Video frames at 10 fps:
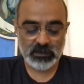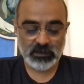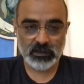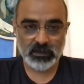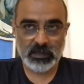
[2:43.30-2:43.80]

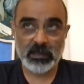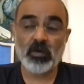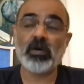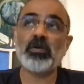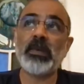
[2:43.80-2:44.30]
uh, an
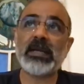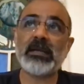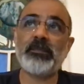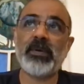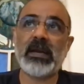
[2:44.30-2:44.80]

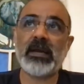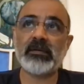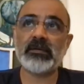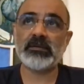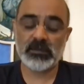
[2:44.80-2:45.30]
automatic
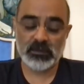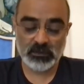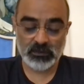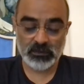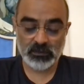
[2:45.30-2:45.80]
prayer
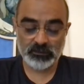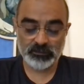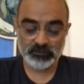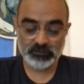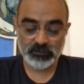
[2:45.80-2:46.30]
uh,
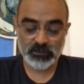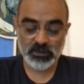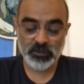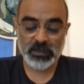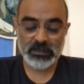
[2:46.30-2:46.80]

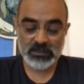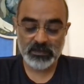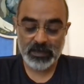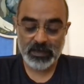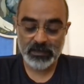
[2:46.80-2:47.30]
springs in
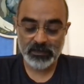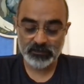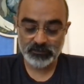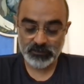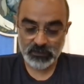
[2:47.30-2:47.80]
the head
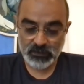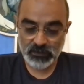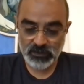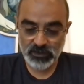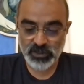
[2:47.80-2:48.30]

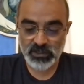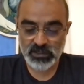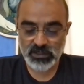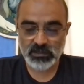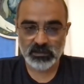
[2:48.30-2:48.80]

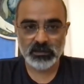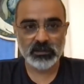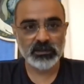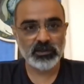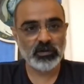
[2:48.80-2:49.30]
just
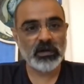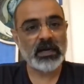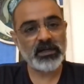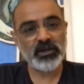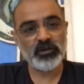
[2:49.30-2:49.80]
uh, you know
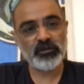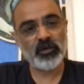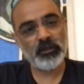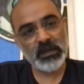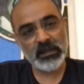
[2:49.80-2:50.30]
gratitude
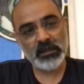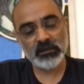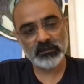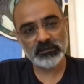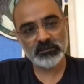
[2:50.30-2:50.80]
for being
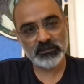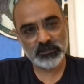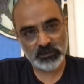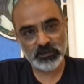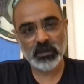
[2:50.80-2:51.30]

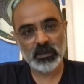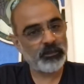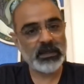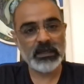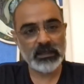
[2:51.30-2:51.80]
uh,
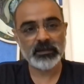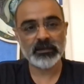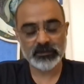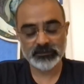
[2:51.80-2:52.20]
being here